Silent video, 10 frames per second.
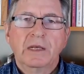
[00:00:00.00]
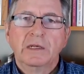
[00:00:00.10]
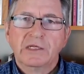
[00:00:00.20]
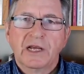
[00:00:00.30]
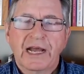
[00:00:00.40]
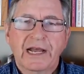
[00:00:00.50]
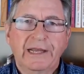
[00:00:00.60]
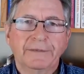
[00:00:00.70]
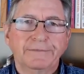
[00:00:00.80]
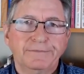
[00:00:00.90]
So, hey,
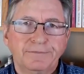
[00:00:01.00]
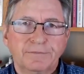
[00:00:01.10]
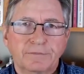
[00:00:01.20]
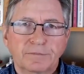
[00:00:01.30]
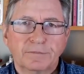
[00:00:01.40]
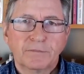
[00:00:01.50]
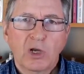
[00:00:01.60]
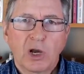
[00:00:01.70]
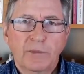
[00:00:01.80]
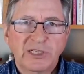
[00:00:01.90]
I
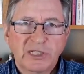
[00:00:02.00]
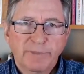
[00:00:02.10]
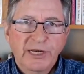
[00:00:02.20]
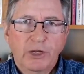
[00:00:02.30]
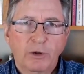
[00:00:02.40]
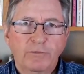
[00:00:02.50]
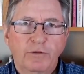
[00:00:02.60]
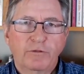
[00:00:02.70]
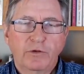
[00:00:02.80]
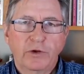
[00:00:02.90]
hope this has been helpful
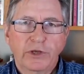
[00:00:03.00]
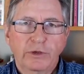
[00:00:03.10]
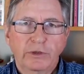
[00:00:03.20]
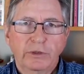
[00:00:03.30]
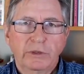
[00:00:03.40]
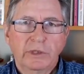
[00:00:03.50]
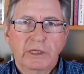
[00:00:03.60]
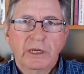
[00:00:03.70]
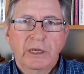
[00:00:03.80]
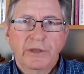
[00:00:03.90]
for you.
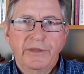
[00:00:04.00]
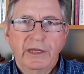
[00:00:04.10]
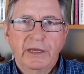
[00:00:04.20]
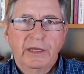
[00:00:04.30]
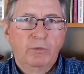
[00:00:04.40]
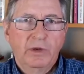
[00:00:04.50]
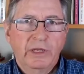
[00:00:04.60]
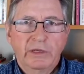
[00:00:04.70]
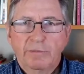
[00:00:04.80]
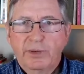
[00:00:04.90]
There, we
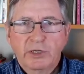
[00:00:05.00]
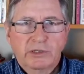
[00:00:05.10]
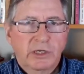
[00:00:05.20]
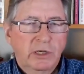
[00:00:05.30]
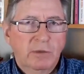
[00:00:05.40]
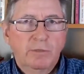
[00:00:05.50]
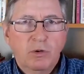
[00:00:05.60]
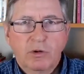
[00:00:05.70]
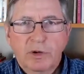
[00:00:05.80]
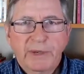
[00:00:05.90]
can post a lot
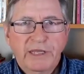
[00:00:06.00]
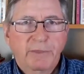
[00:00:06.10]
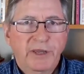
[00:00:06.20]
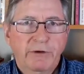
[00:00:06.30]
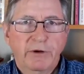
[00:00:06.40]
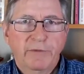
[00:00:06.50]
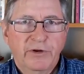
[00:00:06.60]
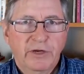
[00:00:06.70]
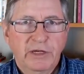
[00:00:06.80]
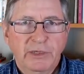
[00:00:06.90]
more about the B group
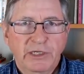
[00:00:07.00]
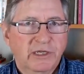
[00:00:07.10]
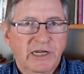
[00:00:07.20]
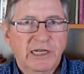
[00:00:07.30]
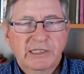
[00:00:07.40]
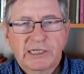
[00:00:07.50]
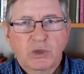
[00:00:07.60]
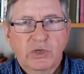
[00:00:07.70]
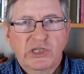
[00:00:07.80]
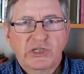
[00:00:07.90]
vitamins, can answer
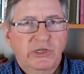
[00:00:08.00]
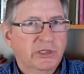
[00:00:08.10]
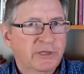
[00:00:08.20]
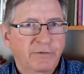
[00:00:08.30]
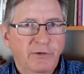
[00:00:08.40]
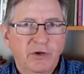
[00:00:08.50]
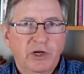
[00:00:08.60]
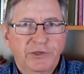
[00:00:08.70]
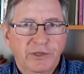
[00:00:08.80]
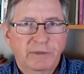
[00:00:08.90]
questions if you've
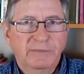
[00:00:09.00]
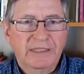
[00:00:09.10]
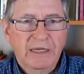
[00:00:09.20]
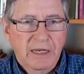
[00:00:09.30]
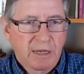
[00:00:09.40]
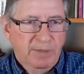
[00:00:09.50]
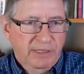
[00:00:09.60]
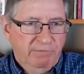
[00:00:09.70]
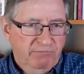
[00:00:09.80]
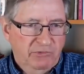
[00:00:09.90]
got them.
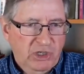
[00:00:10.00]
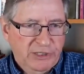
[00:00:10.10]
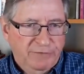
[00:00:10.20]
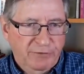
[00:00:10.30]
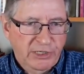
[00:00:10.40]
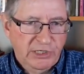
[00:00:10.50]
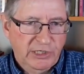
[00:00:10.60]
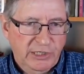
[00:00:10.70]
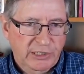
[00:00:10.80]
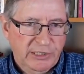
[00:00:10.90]
But just for
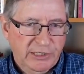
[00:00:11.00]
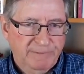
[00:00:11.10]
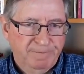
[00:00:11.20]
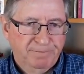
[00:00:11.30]
instance,